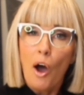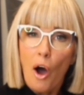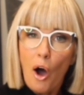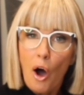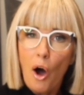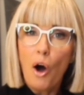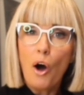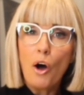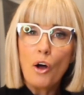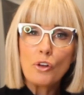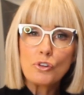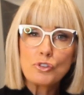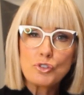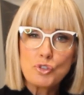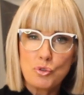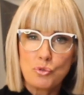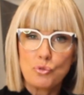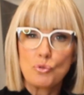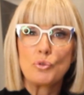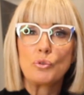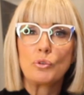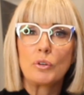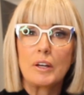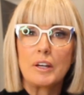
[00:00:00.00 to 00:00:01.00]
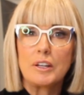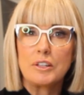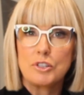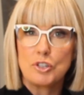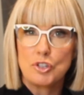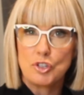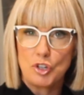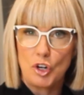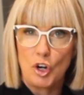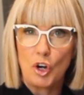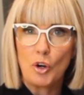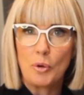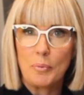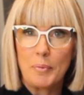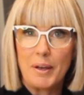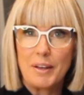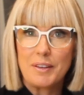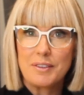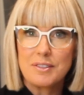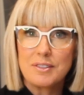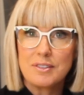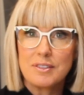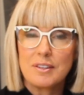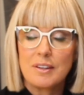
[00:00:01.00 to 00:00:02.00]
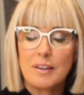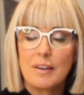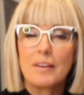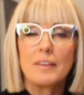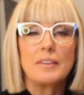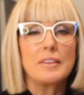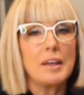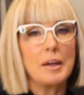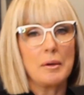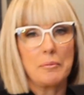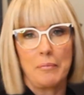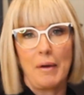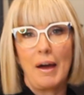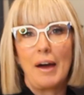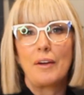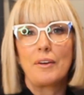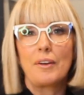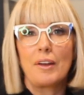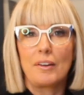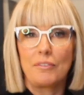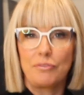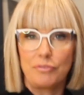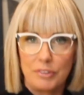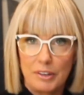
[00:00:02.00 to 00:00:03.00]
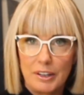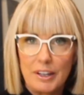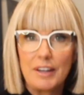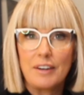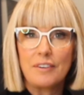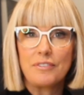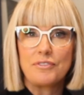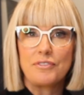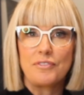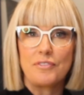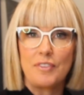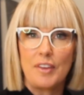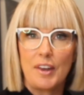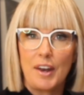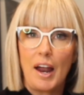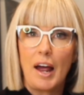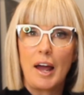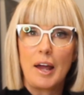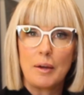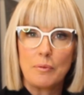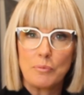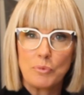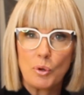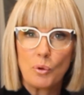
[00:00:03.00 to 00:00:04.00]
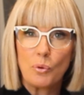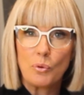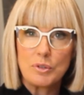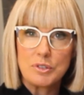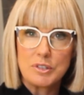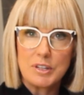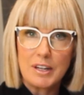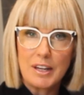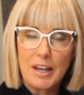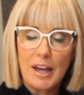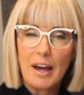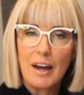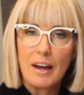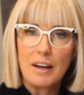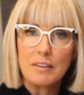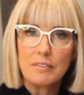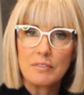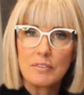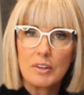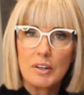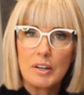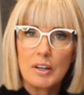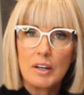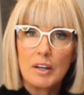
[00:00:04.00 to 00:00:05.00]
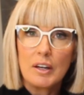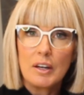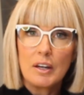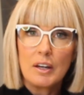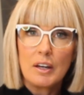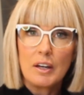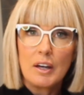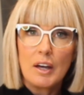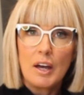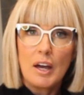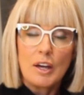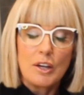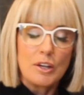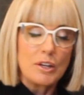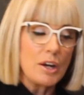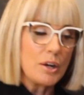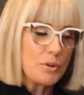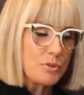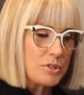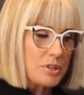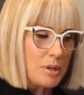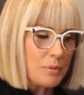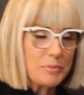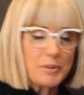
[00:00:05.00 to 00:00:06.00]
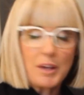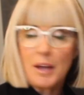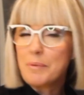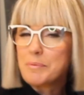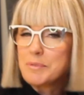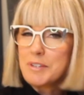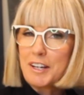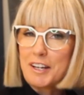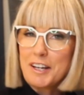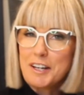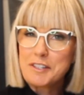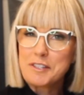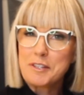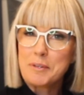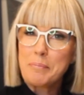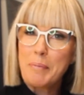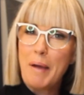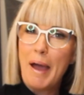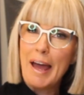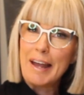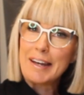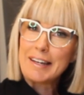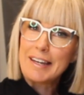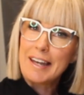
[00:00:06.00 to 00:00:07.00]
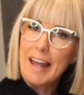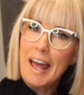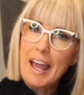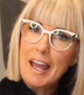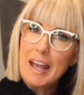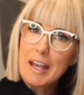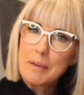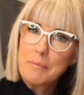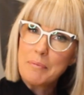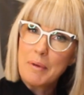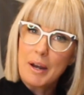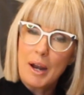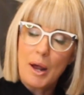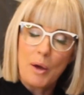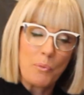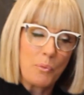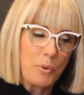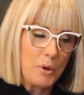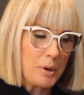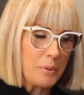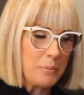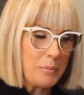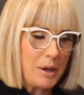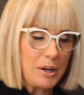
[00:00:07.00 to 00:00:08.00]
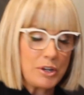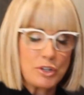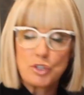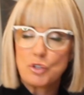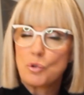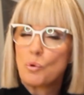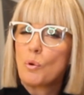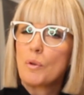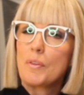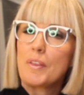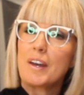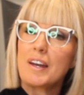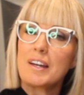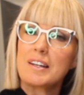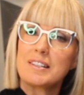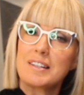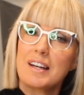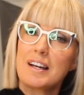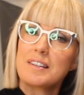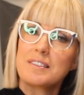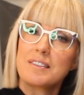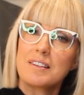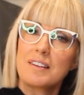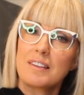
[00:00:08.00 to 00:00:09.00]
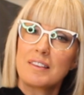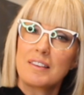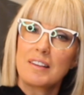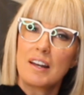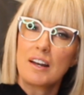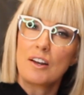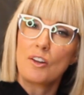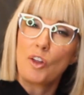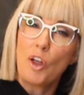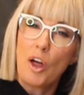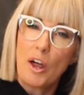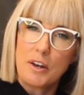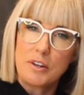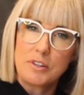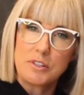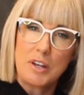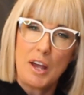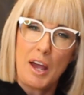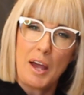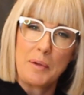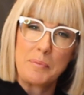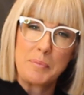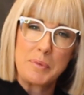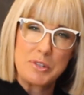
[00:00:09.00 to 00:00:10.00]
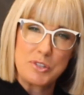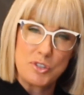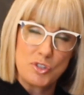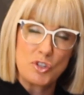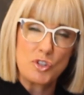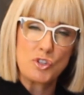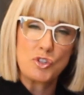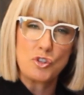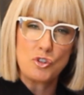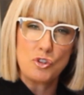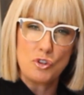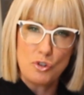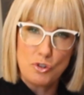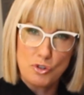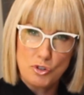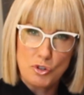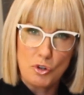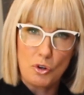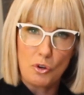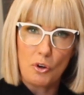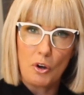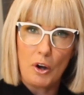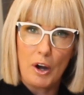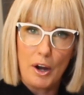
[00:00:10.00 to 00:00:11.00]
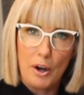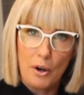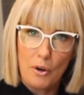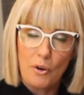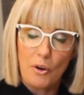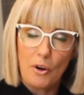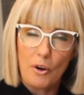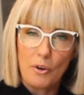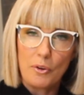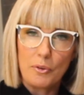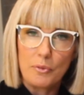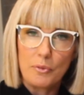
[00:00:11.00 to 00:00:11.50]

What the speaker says: all truly determines the amount of lift that I am going to get. You know, sometimes it gets a bad name, and I want to make sure that it doesn't, that a lot of time it's just user error.